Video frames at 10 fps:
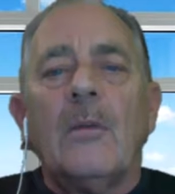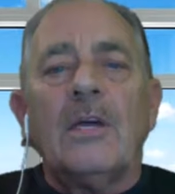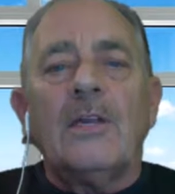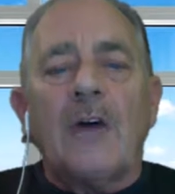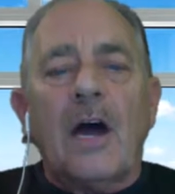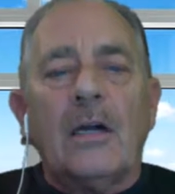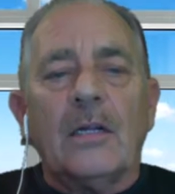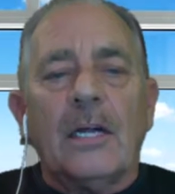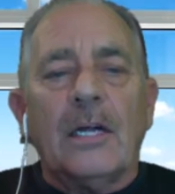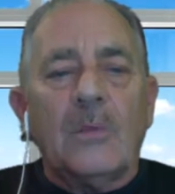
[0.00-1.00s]

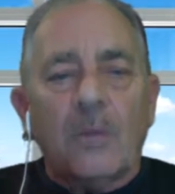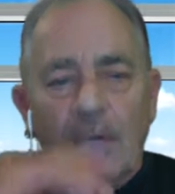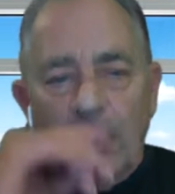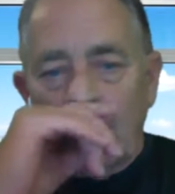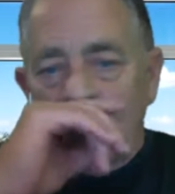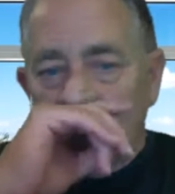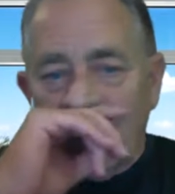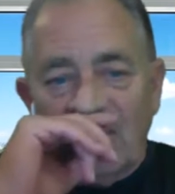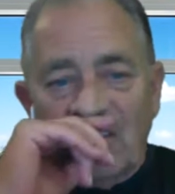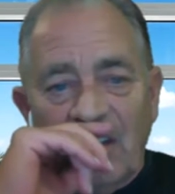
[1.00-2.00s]
entirely when you're
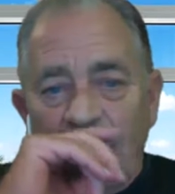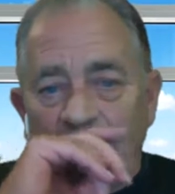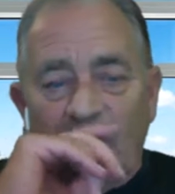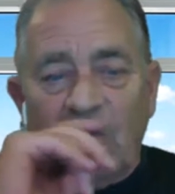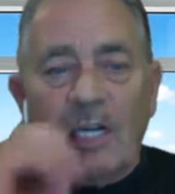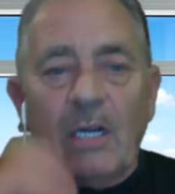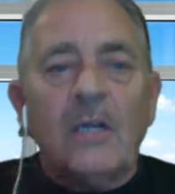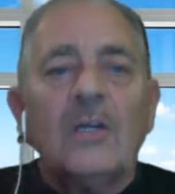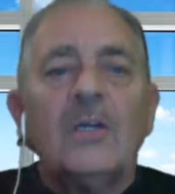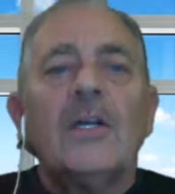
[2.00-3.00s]
shifting between
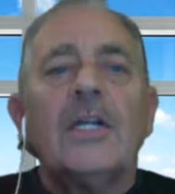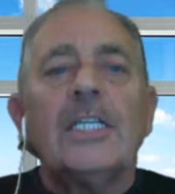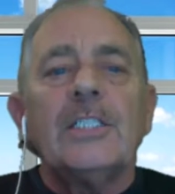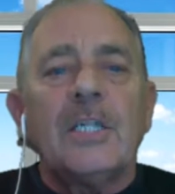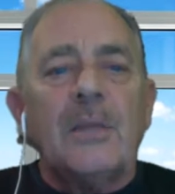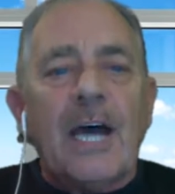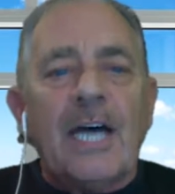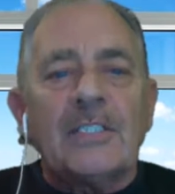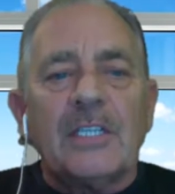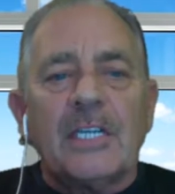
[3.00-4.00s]
things in the
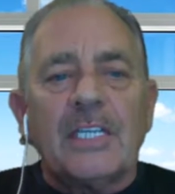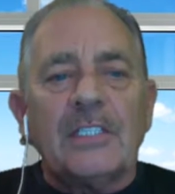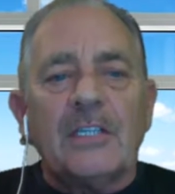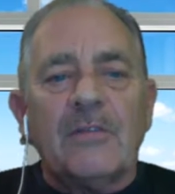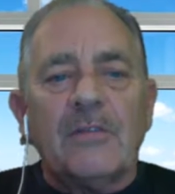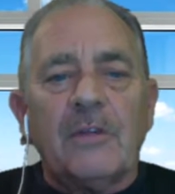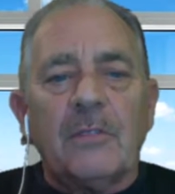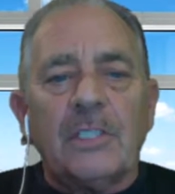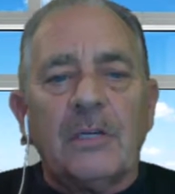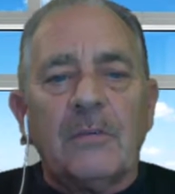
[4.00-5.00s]
past and things in the future.